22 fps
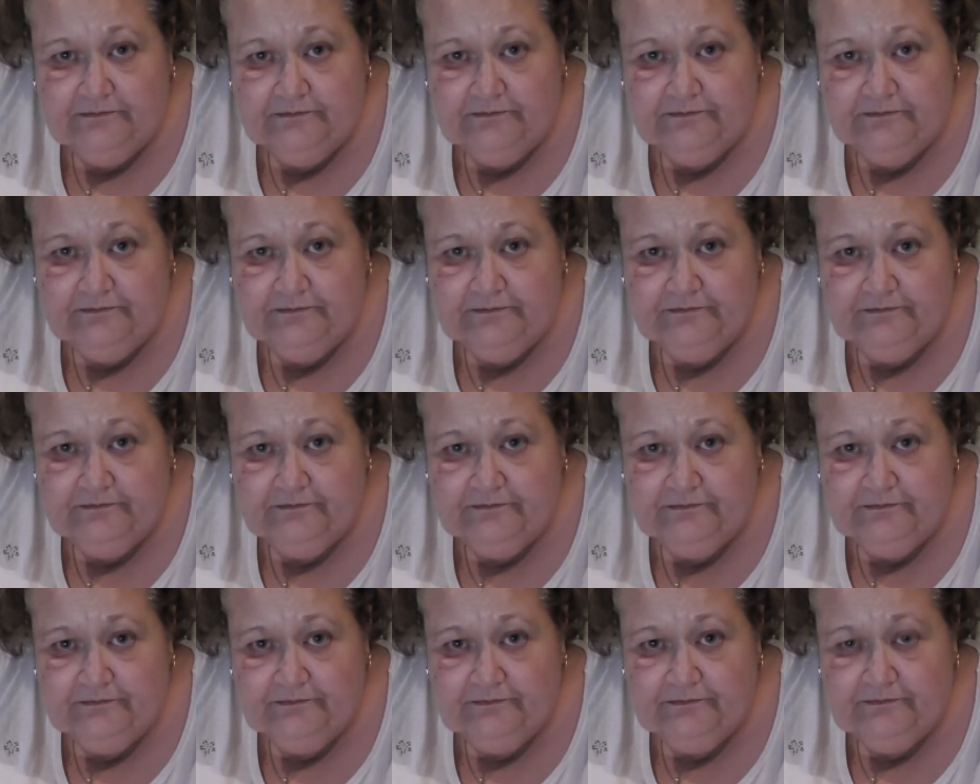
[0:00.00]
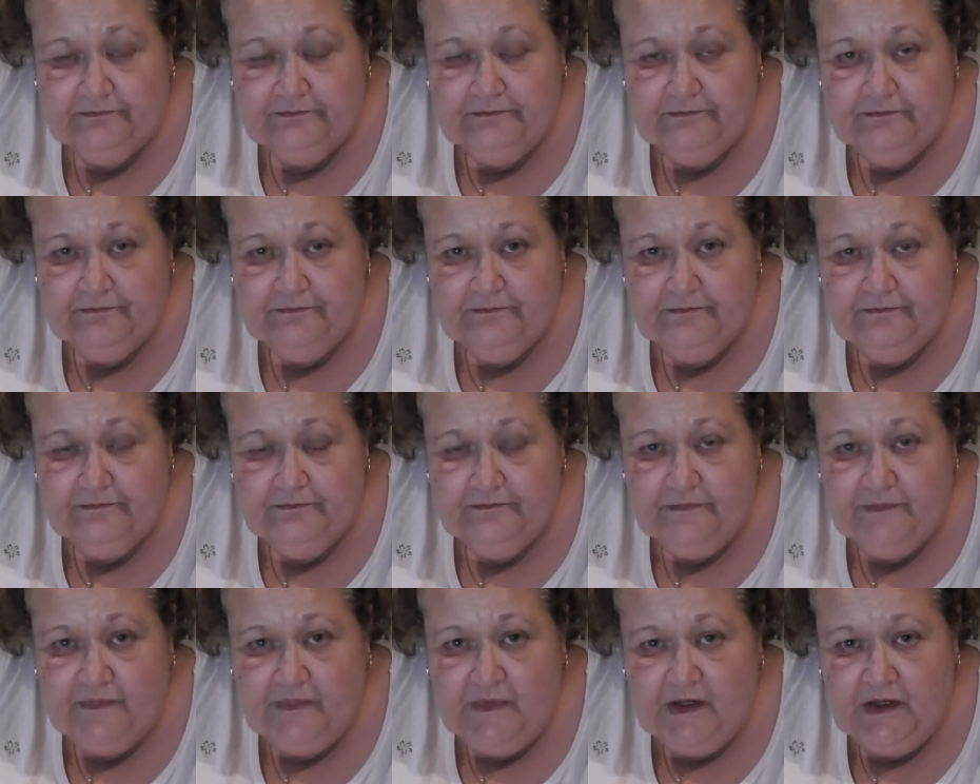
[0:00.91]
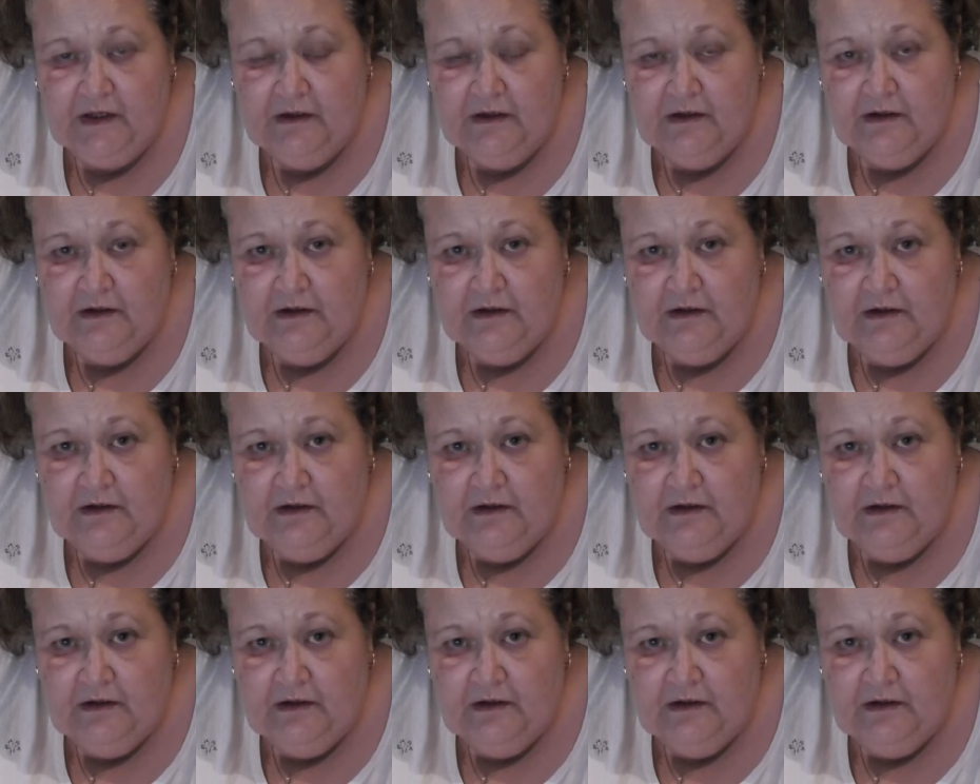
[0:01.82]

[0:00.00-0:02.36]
Nobody speaks.